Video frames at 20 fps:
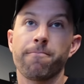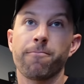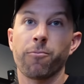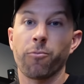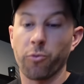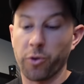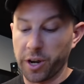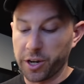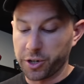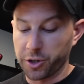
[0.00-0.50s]

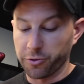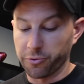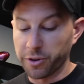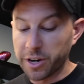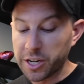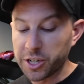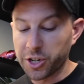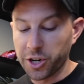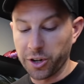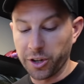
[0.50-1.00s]
which
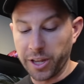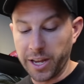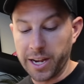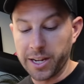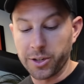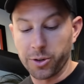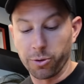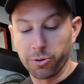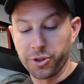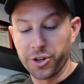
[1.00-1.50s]
originally I
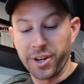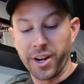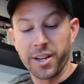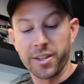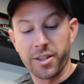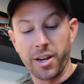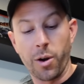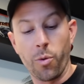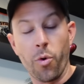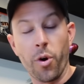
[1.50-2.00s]
told you guys
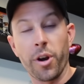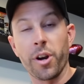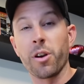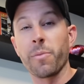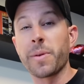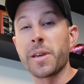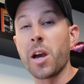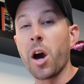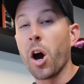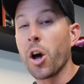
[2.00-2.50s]
that I wanted to
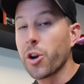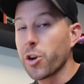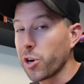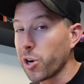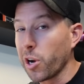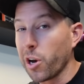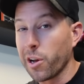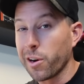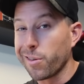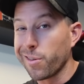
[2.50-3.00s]
be under
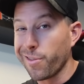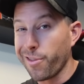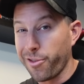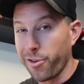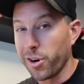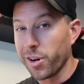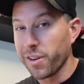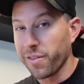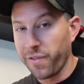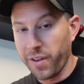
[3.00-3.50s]

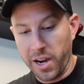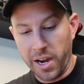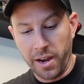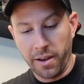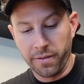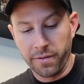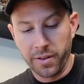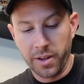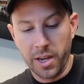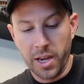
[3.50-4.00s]
135,